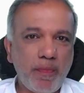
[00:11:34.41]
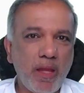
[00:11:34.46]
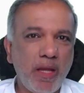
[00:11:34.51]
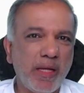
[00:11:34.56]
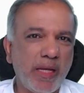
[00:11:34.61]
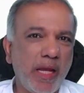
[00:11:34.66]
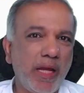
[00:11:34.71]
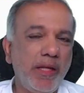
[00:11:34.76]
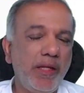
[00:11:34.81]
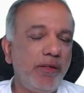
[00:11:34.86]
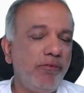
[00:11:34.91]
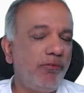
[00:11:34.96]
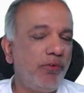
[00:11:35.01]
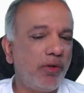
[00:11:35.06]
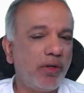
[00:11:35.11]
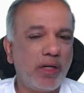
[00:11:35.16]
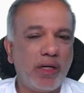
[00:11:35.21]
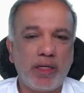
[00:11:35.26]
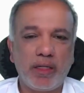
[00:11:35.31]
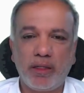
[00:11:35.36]
Again, if you
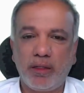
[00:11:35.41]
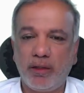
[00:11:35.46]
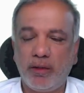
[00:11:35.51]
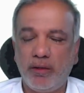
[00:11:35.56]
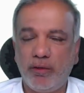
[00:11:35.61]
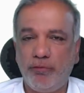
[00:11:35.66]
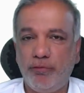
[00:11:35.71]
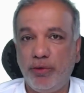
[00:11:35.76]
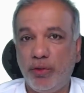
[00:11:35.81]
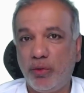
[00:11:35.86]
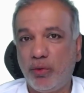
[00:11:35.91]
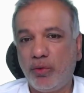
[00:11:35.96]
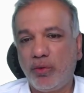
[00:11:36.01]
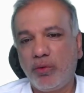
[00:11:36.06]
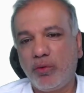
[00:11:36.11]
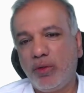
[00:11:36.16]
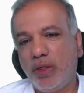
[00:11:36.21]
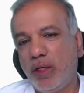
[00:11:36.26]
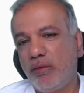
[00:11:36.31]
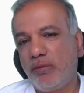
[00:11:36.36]
can't, if you don't
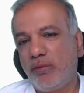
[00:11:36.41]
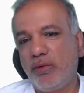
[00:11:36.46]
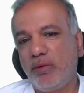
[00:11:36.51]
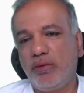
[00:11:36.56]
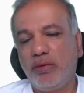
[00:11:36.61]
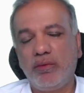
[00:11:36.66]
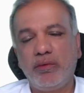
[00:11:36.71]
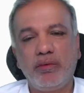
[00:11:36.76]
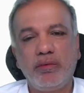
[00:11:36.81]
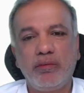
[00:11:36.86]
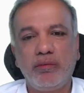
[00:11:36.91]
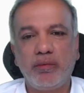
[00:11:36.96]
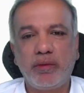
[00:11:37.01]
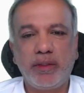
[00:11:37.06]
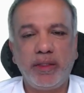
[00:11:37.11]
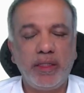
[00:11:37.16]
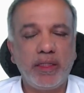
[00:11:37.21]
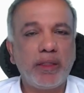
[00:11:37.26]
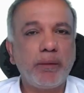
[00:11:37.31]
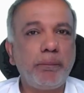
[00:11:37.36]
know how to
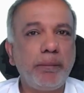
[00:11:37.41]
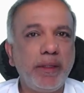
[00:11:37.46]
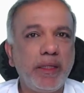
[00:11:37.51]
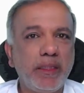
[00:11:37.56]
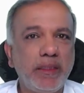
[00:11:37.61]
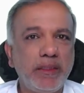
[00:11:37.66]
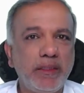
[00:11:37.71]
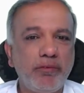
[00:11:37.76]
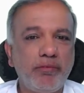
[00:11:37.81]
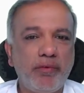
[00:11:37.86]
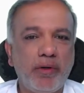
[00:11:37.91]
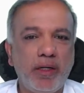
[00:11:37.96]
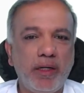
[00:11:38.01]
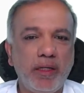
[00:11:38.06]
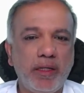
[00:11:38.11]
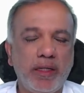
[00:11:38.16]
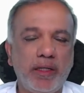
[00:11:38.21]
create a P N G file,